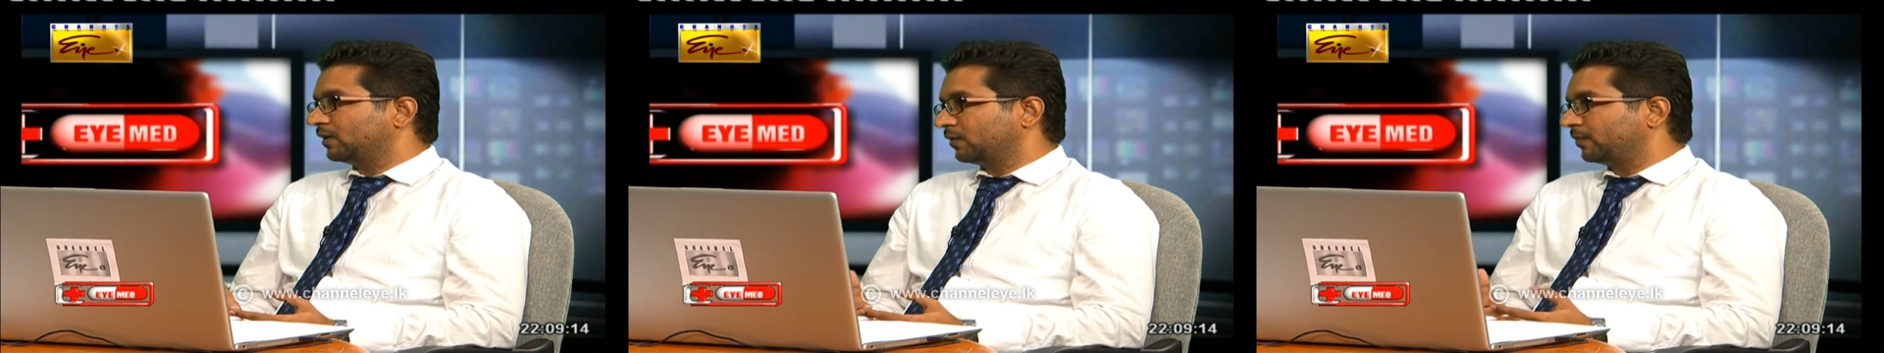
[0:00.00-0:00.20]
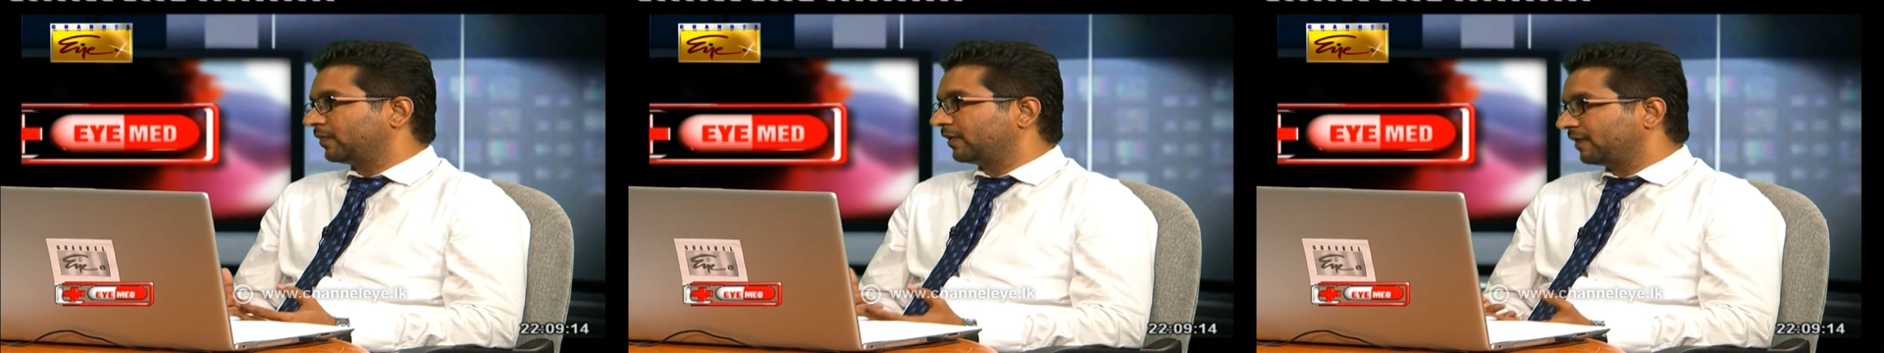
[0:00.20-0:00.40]

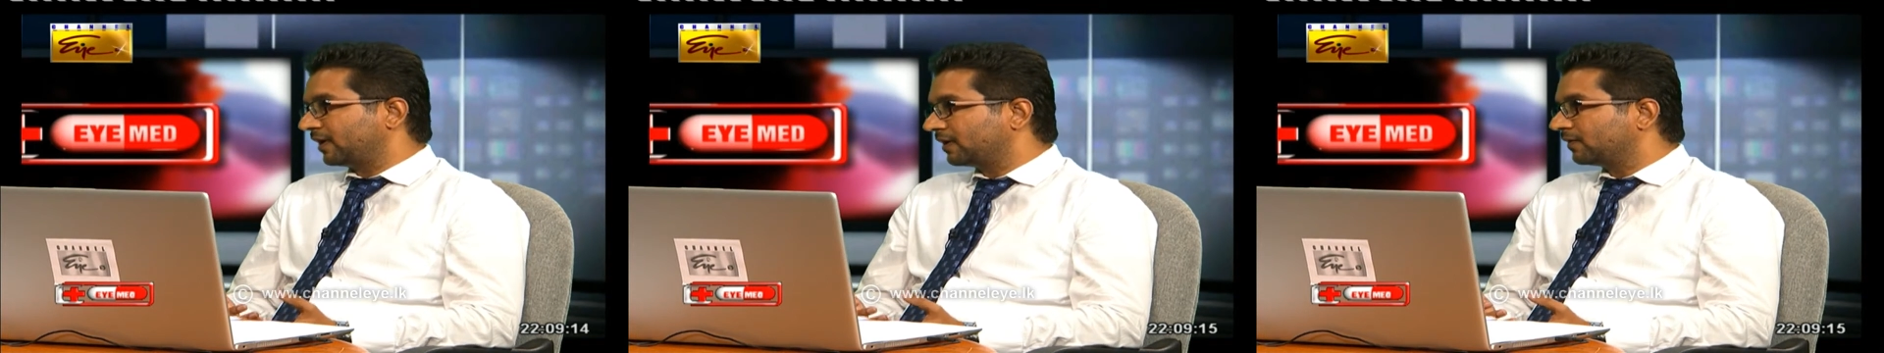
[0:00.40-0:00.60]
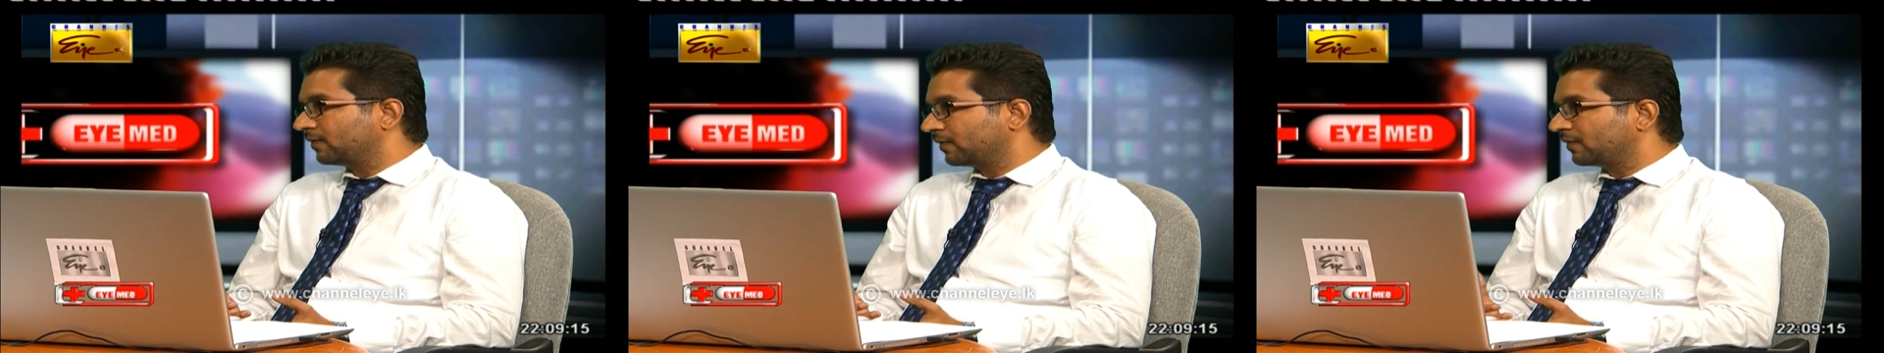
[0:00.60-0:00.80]
to
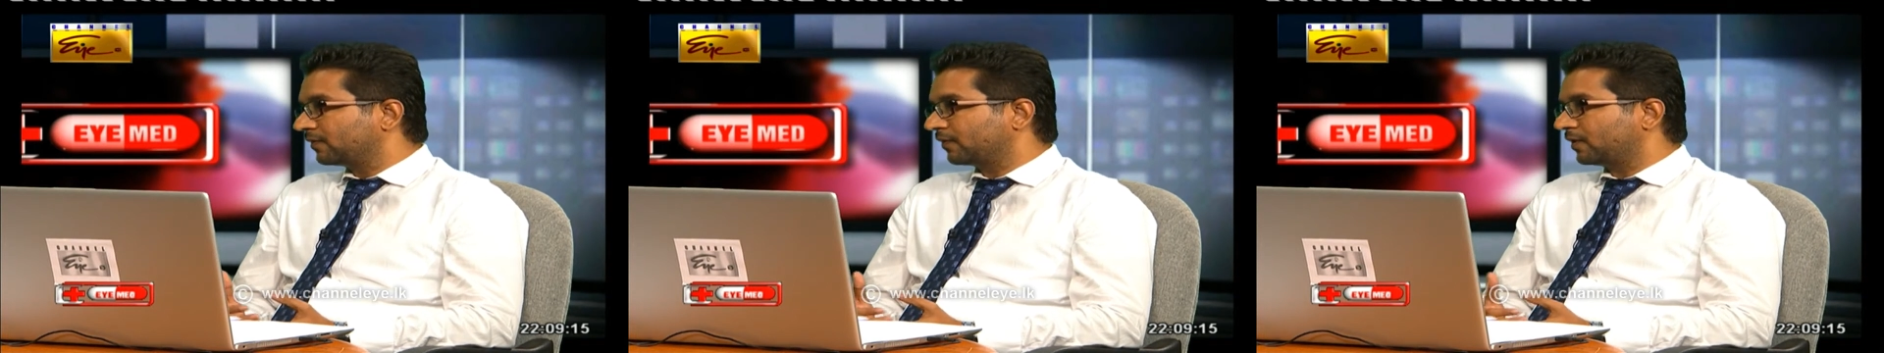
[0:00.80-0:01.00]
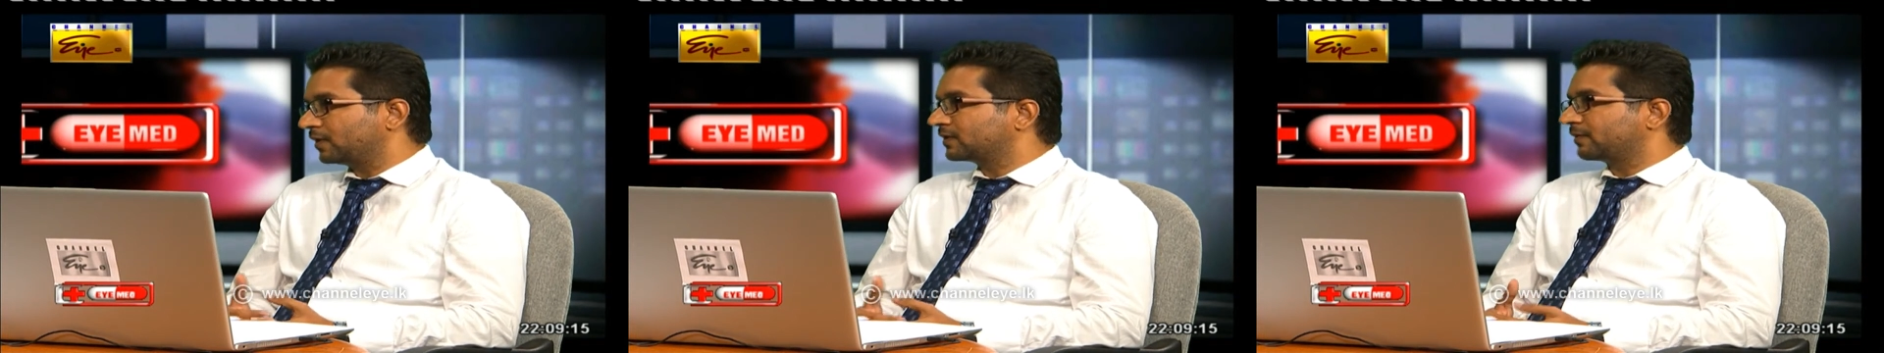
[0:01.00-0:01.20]
prevent
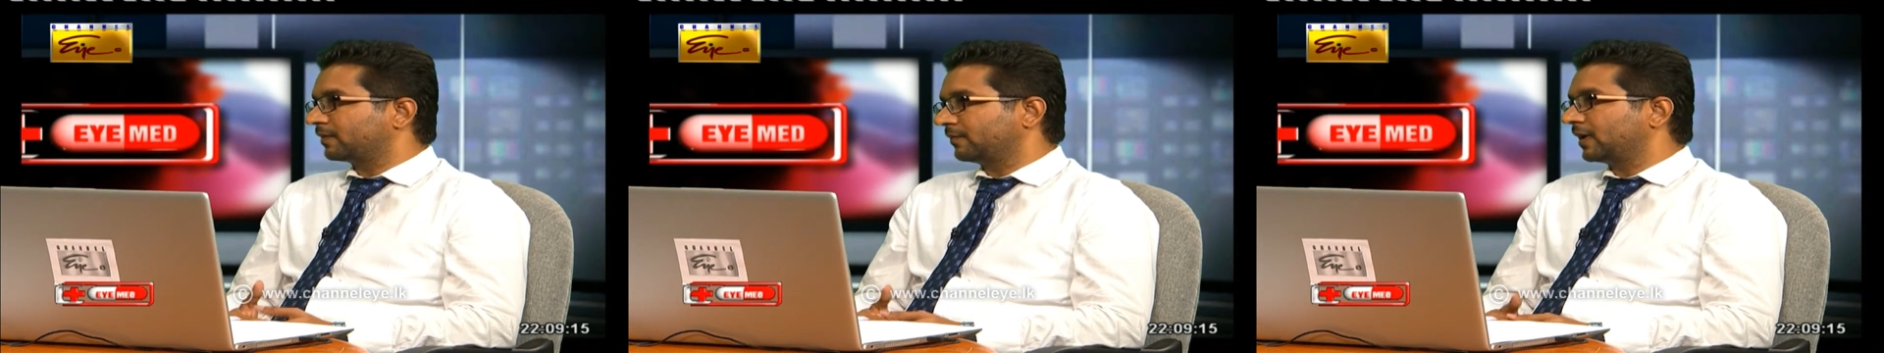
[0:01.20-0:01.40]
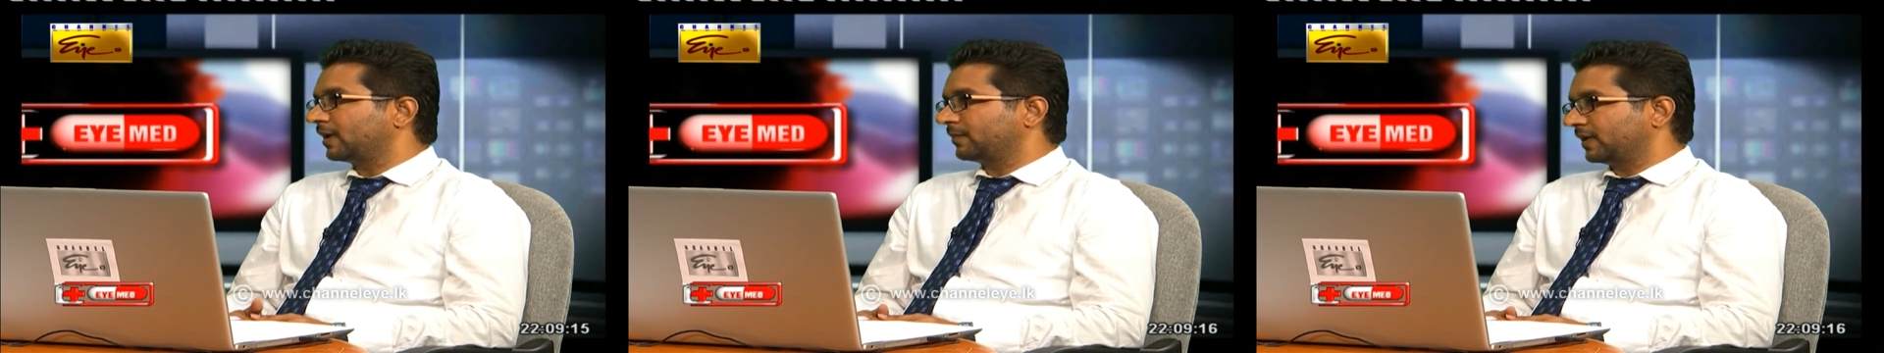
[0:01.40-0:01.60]
falls
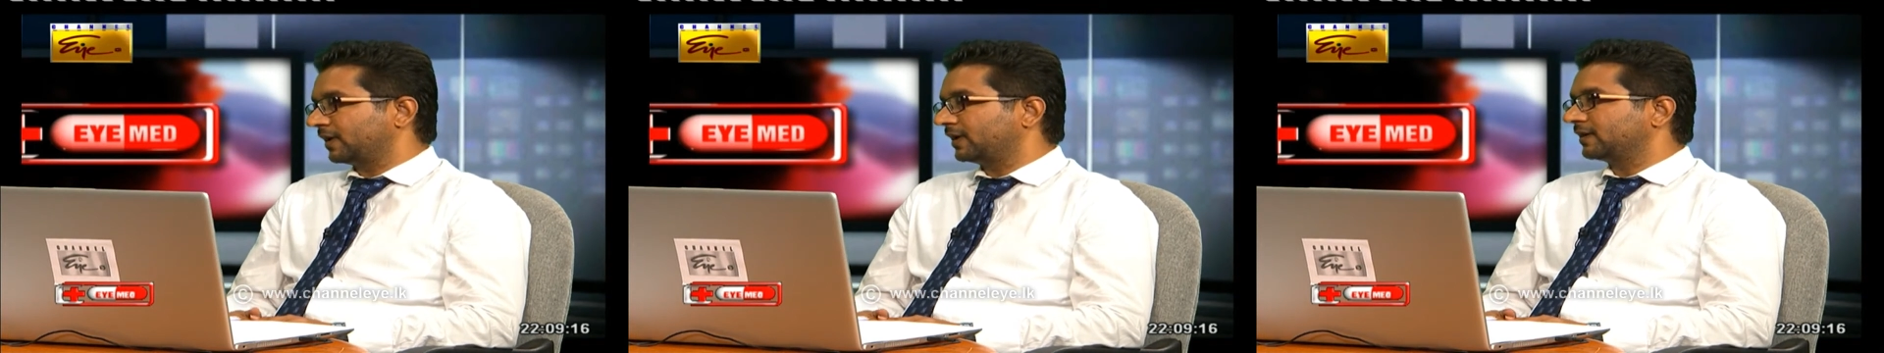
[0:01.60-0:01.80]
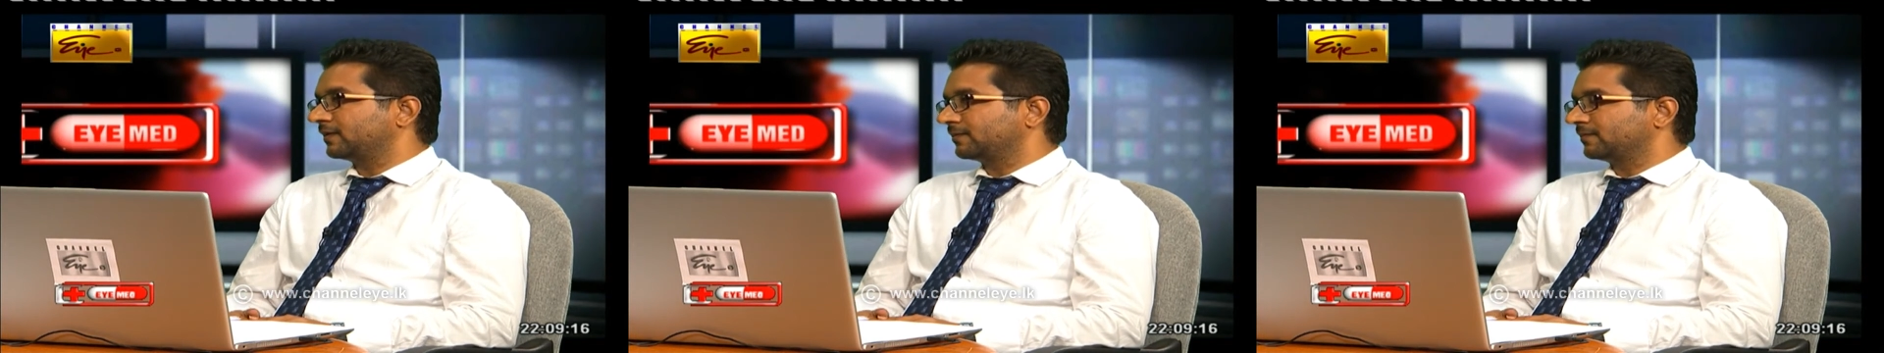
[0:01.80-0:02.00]
from
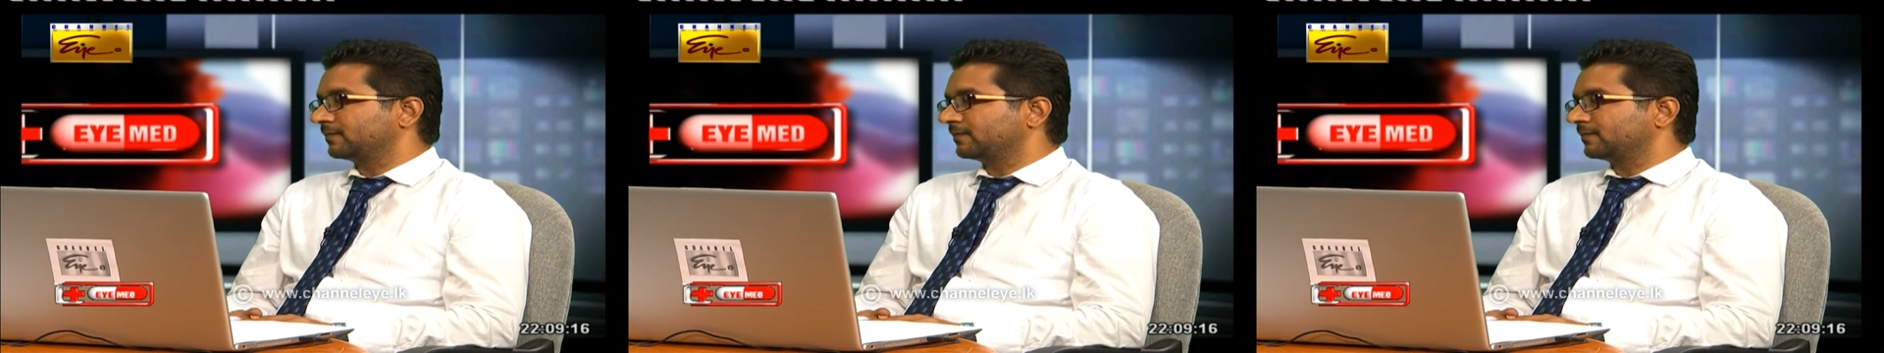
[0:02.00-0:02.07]
happening.